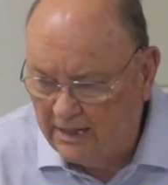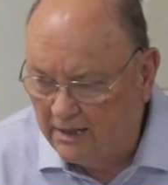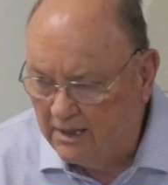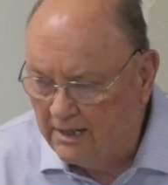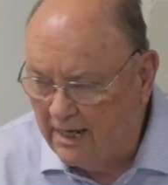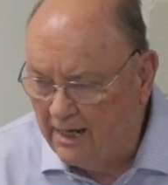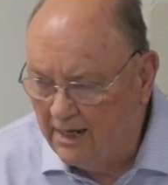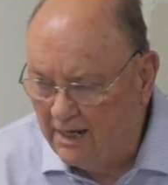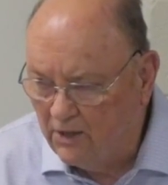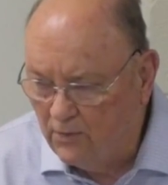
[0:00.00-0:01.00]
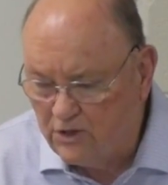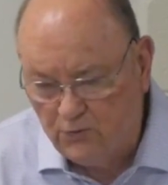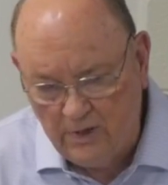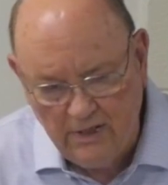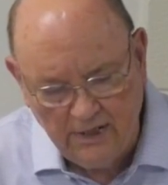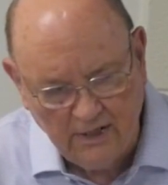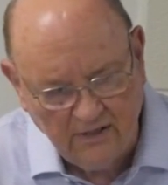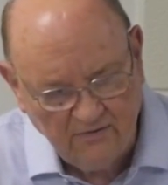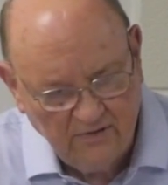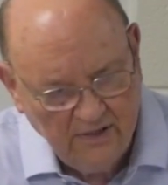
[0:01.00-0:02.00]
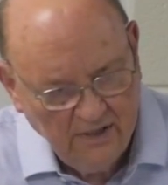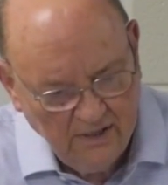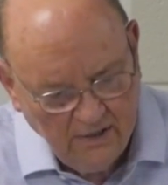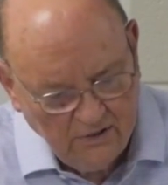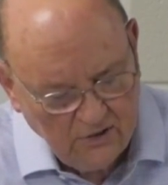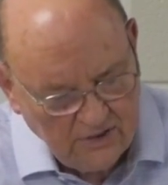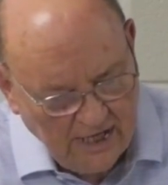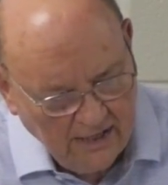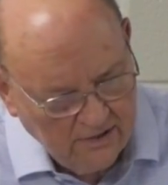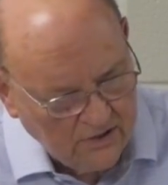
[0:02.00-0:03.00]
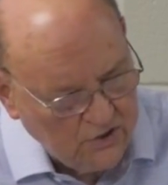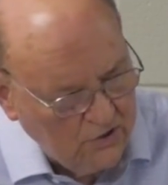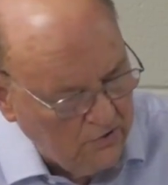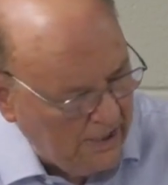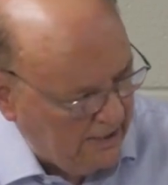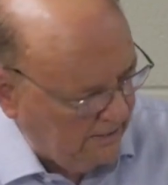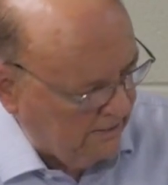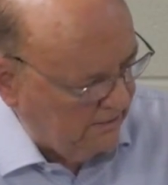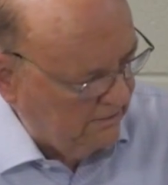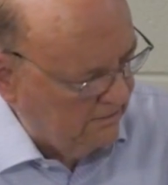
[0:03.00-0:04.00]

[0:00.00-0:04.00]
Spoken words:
in the day in which we live to take this too lightly.